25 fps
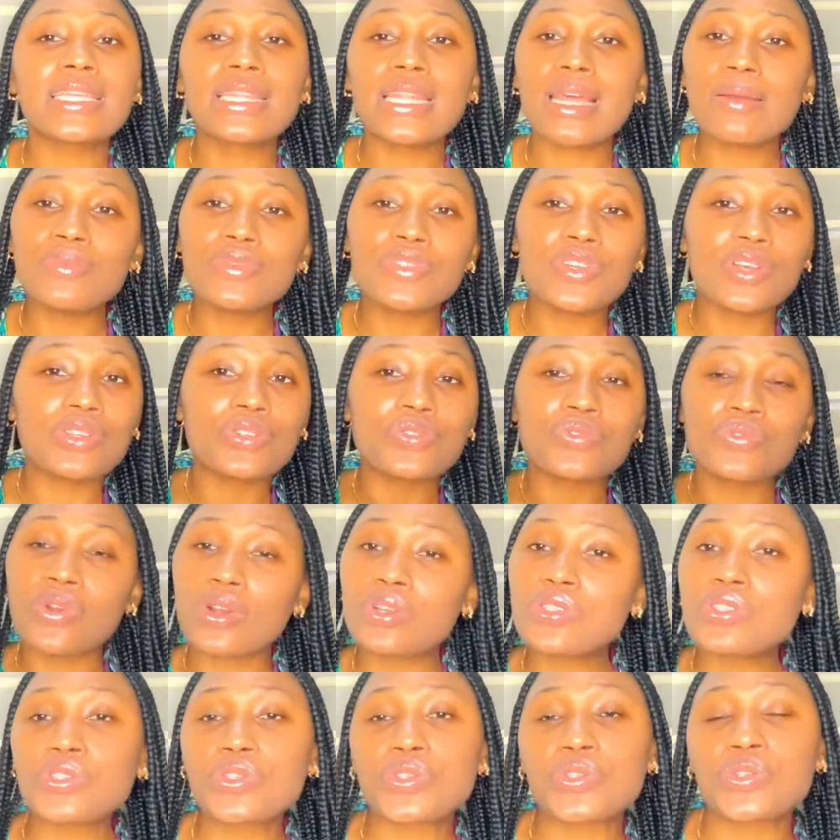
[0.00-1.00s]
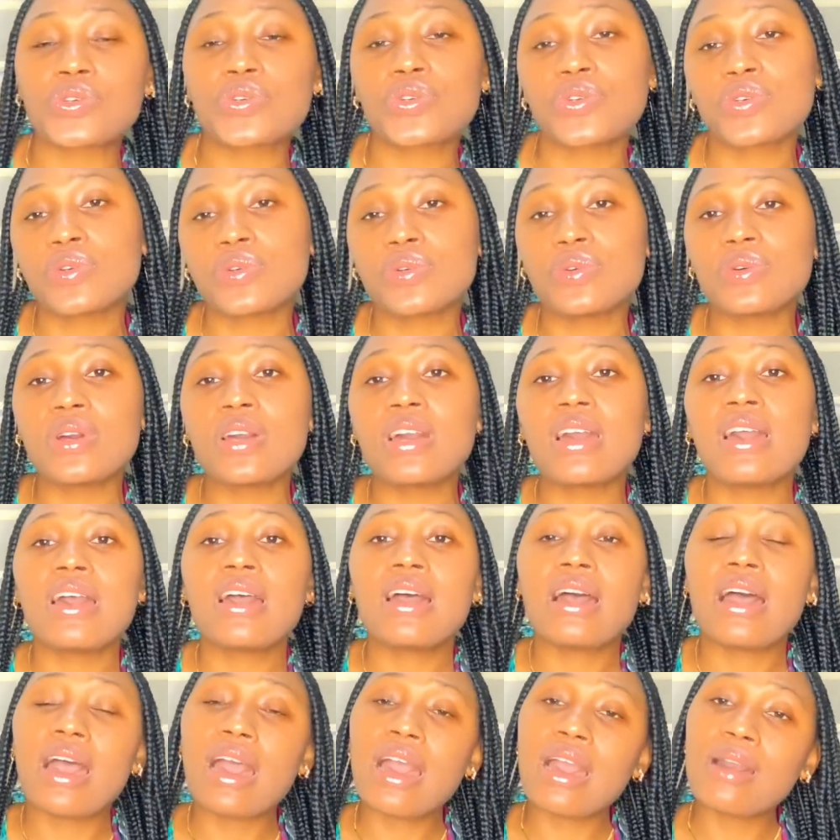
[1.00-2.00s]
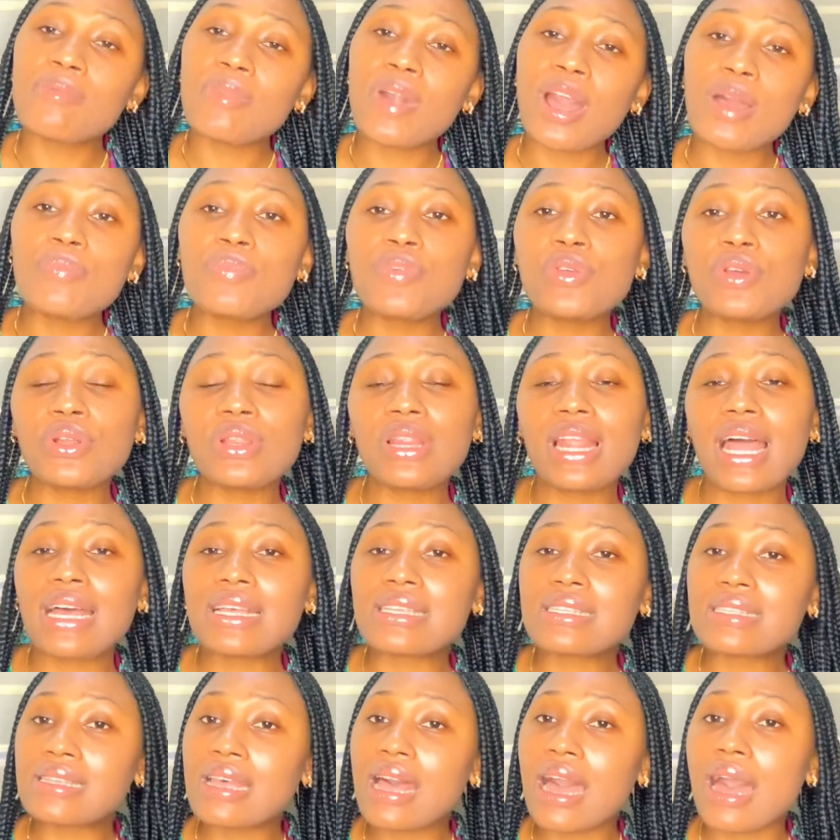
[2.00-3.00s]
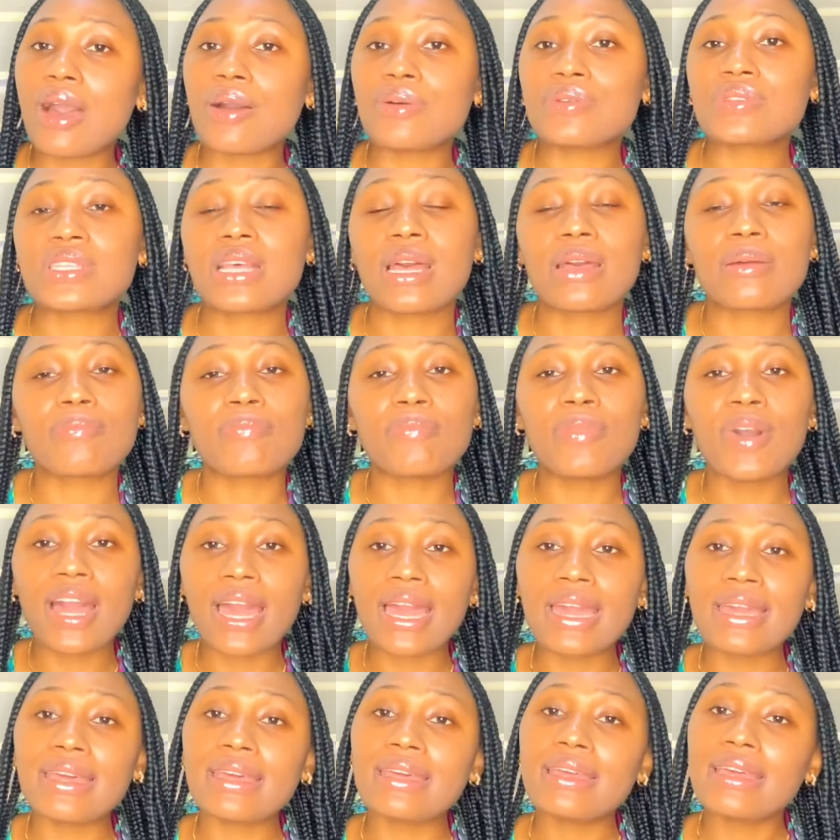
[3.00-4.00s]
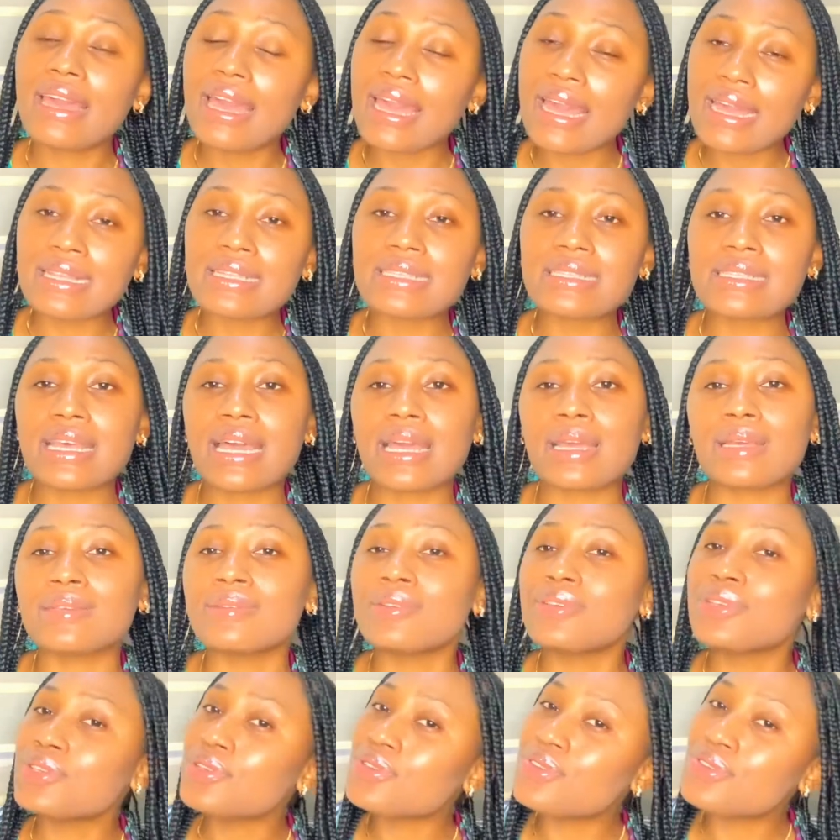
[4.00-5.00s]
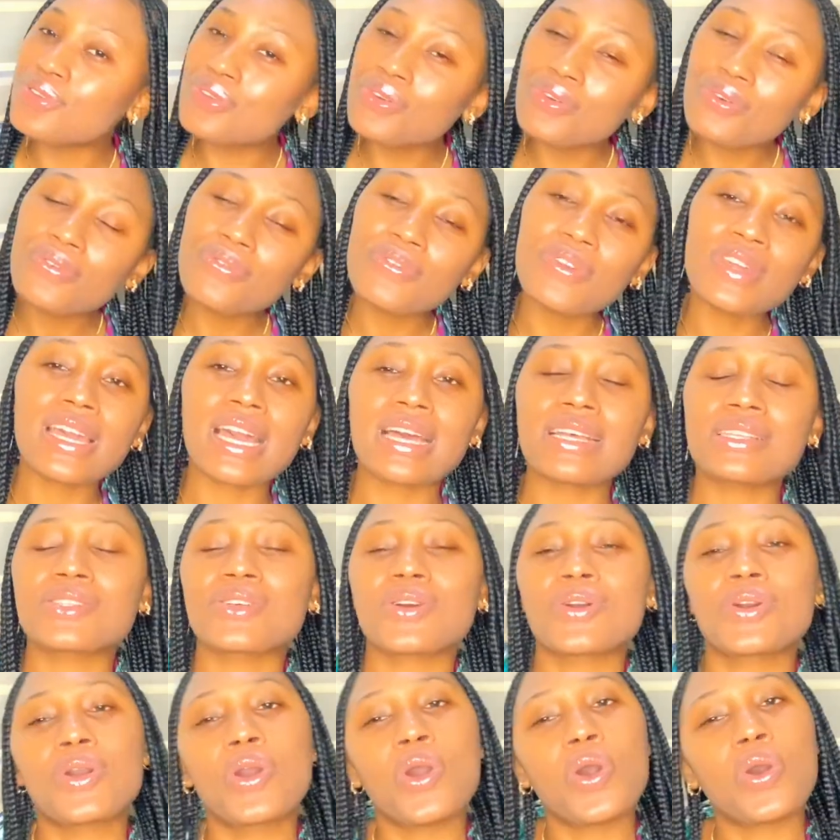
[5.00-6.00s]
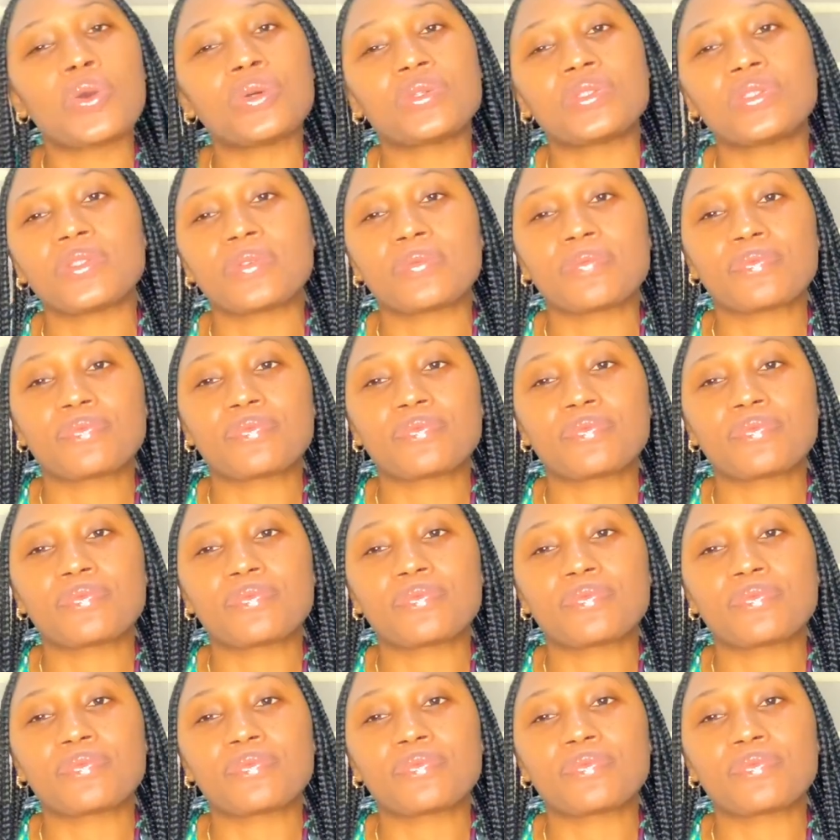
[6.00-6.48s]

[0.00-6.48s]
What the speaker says: Let me just rush to Abiola's house and buy airtime. UV has occurred.